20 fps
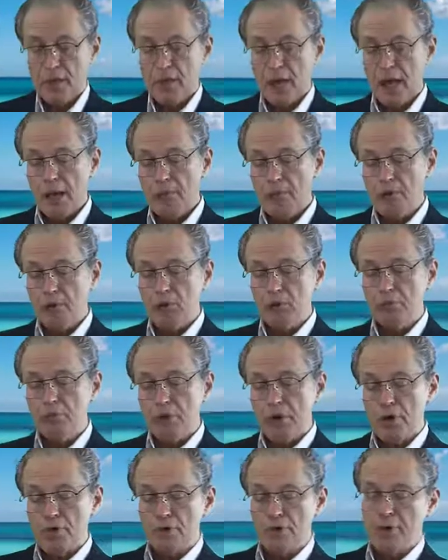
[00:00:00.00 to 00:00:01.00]
Chemical
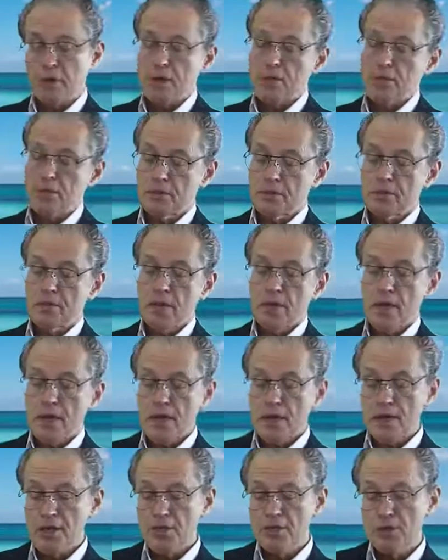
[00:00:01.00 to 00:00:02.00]
process
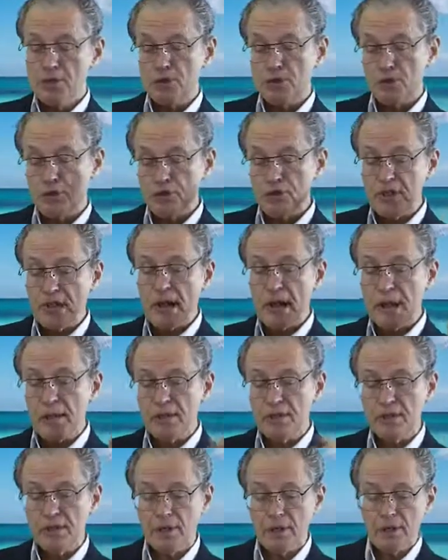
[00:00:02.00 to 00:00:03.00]
is the
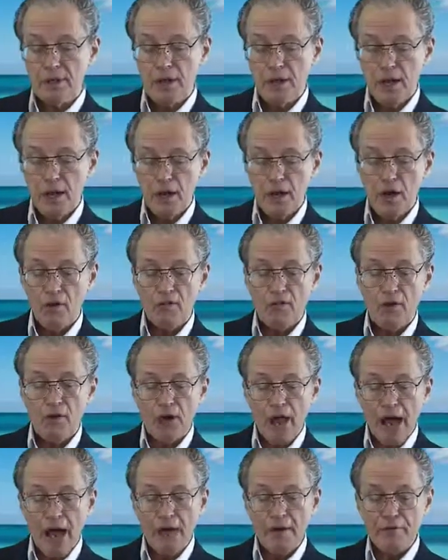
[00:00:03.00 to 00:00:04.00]
totality of the
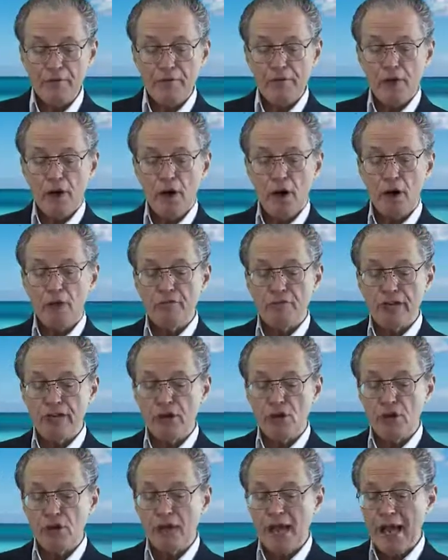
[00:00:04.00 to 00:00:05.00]
life of
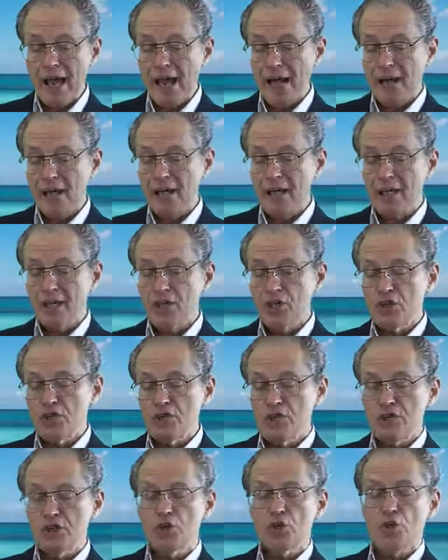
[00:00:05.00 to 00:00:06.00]
inorganic
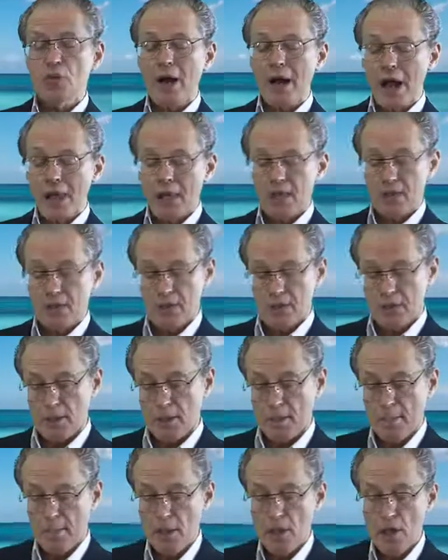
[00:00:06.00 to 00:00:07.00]

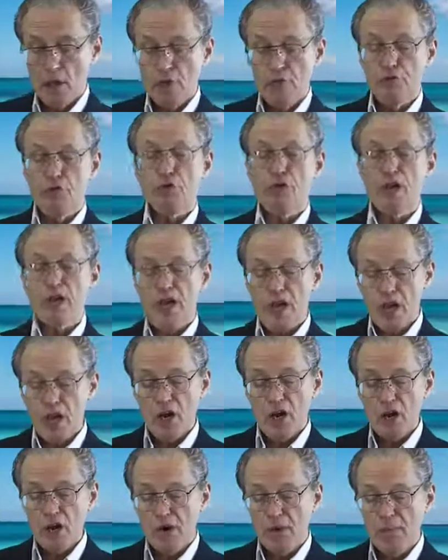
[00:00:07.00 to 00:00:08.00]
individuality. For
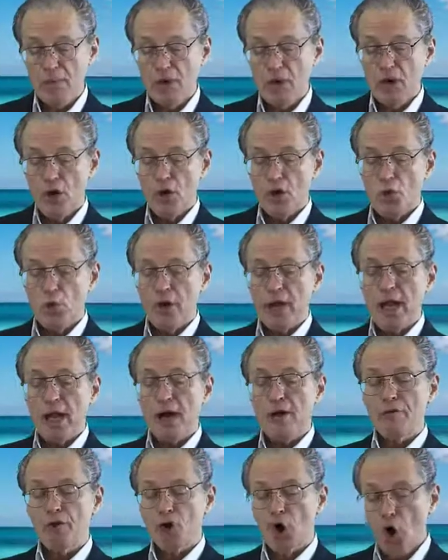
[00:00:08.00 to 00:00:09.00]
here we
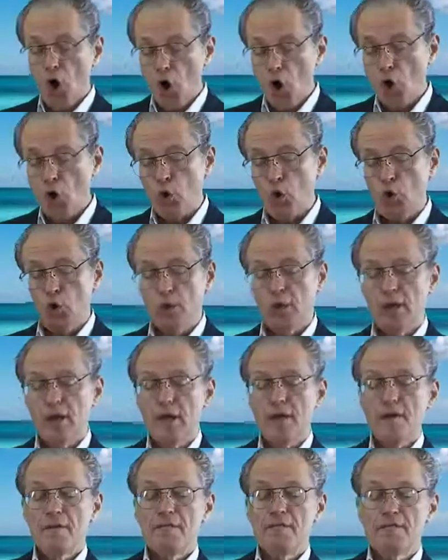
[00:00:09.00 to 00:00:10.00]
have
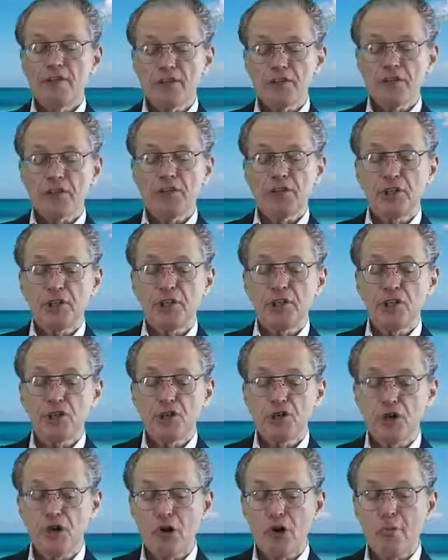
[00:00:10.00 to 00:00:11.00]
whole, physically
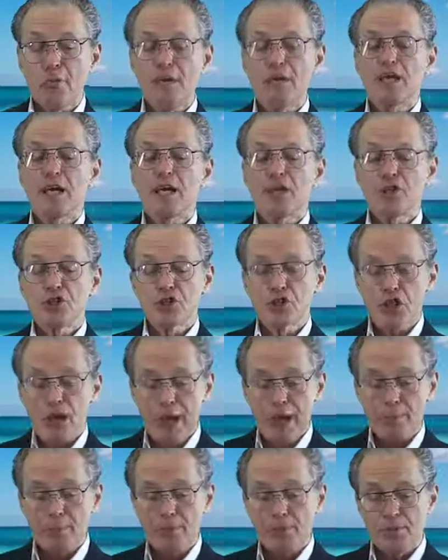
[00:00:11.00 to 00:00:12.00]
determined
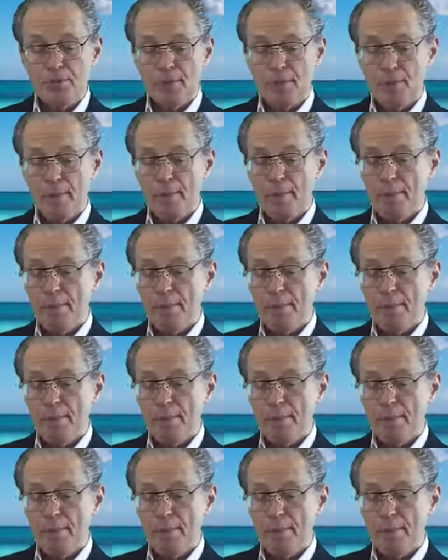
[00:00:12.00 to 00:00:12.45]
shapes.